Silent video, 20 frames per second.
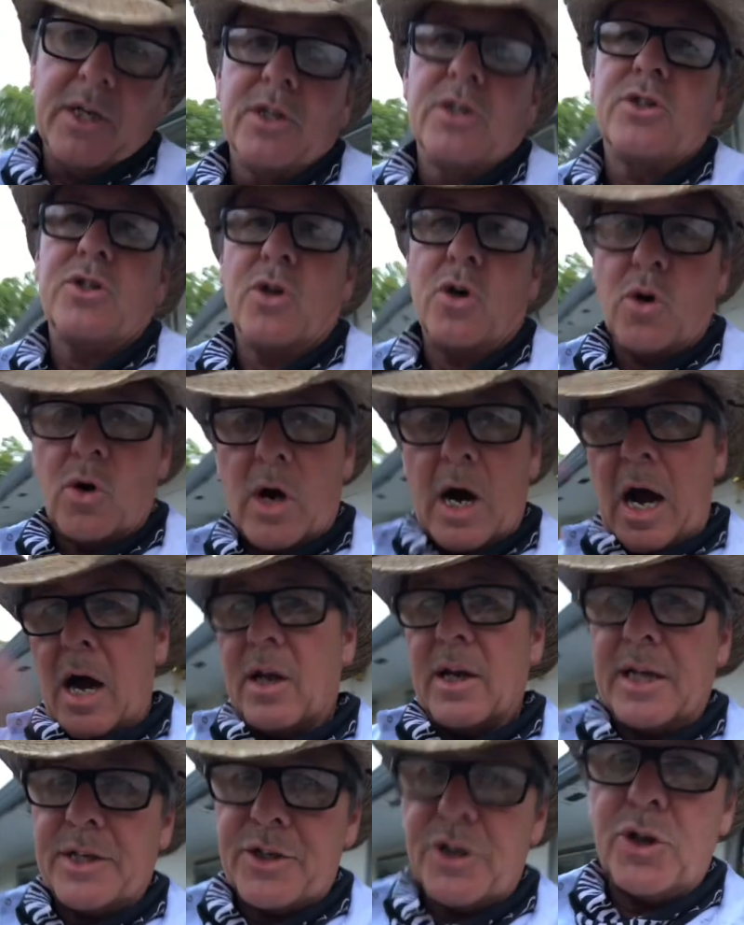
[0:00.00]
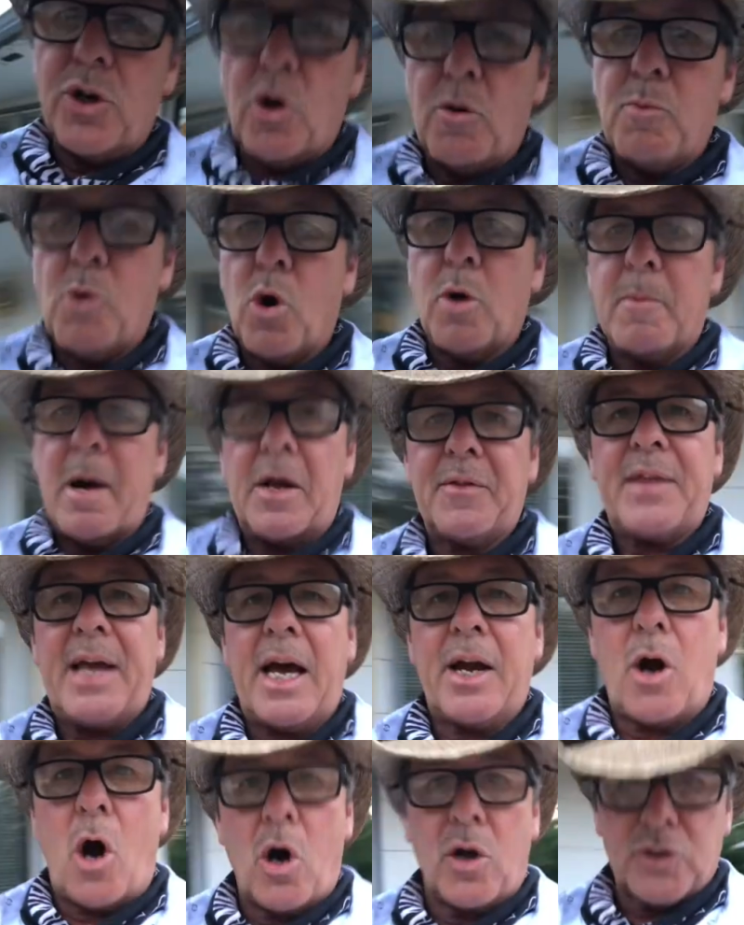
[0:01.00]
So I'll let you know more about
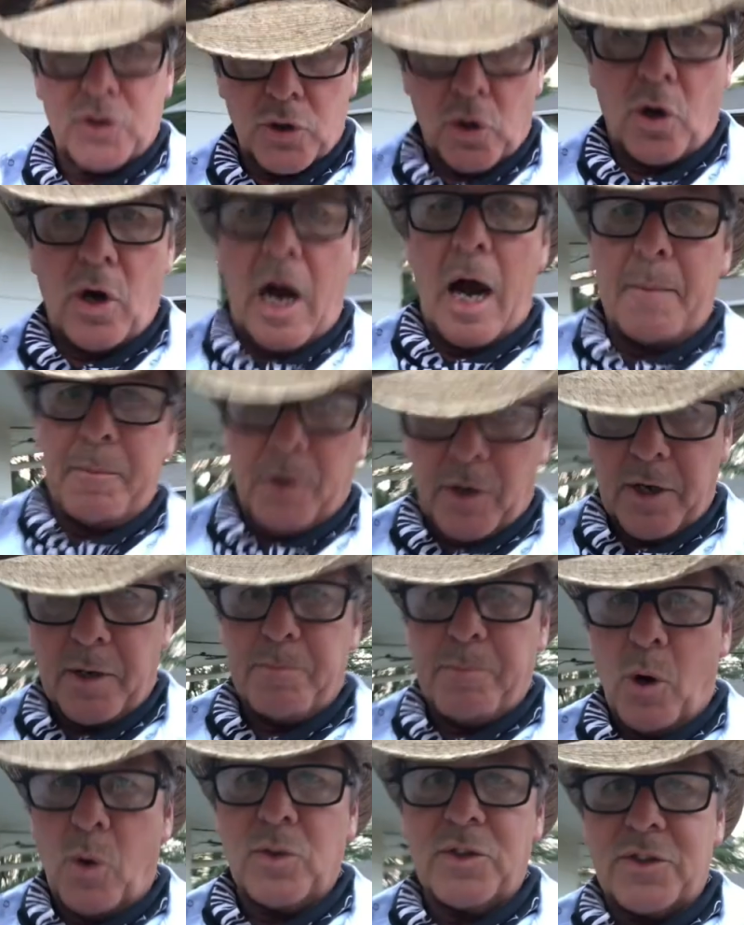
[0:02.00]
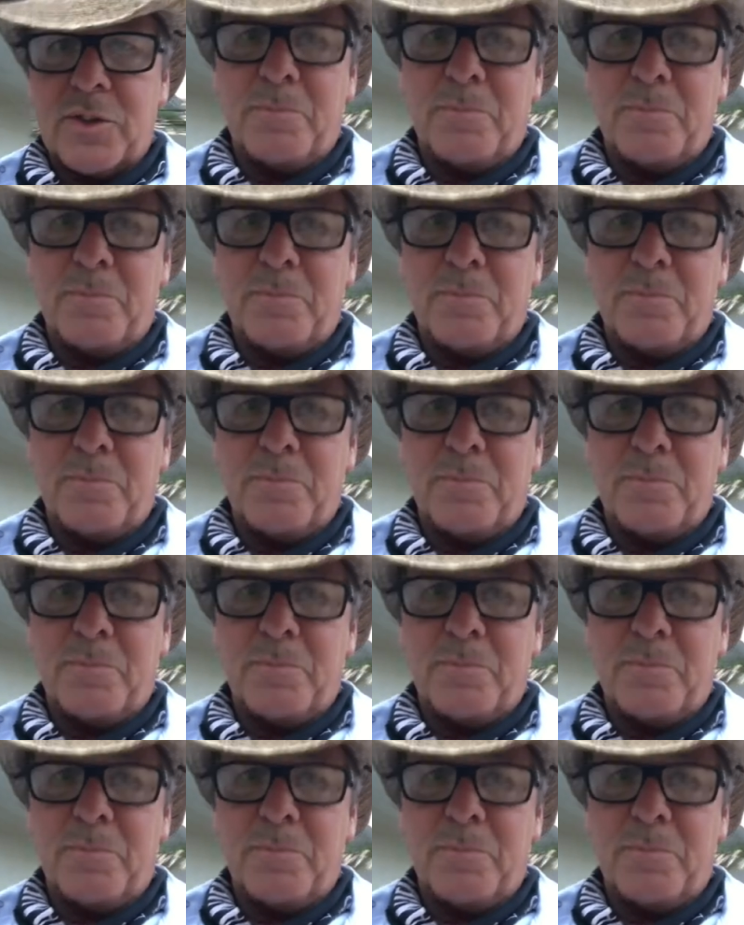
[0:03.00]
that. Also, I'm gonna post